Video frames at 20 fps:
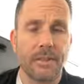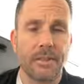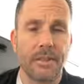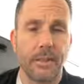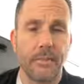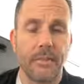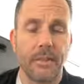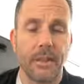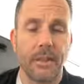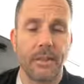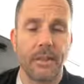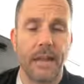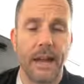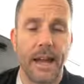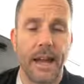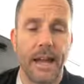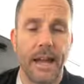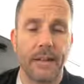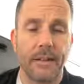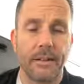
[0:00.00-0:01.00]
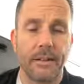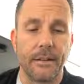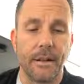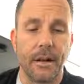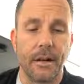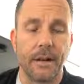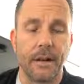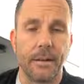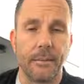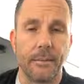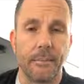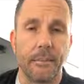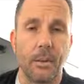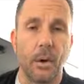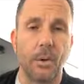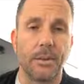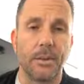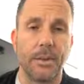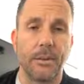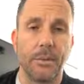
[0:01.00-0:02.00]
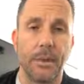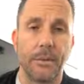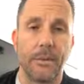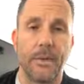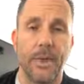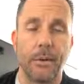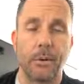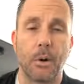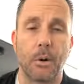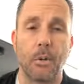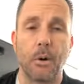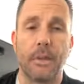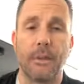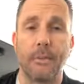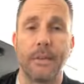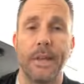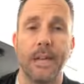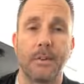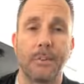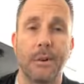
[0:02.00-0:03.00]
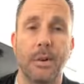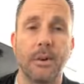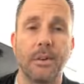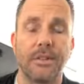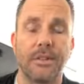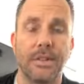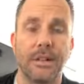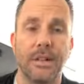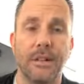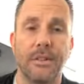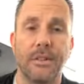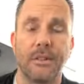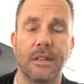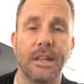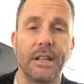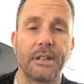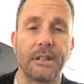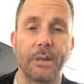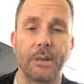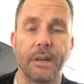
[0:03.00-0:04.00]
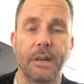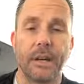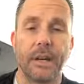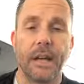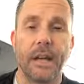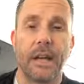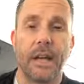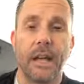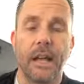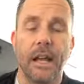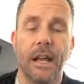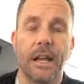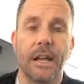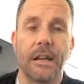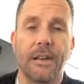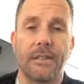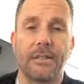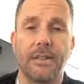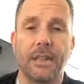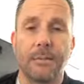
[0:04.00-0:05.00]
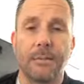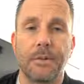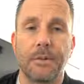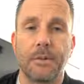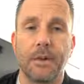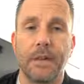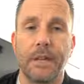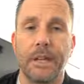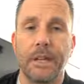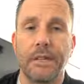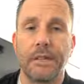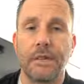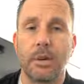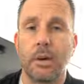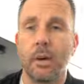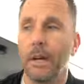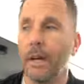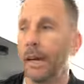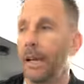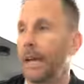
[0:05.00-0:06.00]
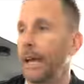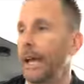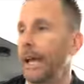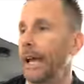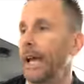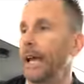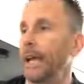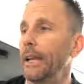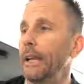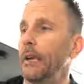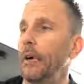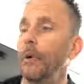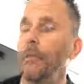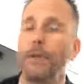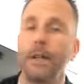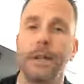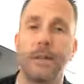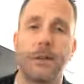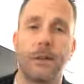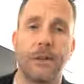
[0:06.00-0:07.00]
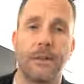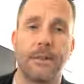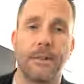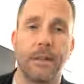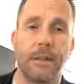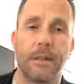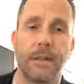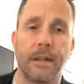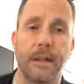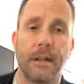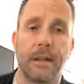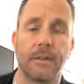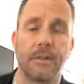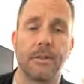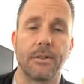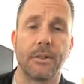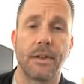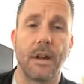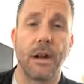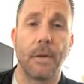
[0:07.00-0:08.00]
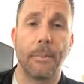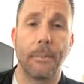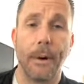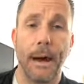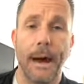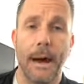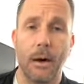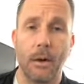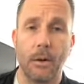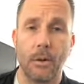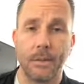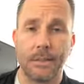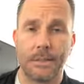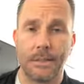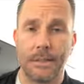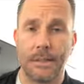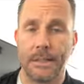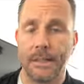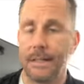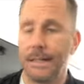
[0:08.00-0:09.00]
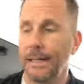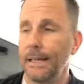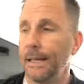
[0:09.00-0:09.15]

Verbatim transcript: it's something that um, most of the people that were with me in person in the sanctuary seemed to really enjoy and hopefully learned a few things about.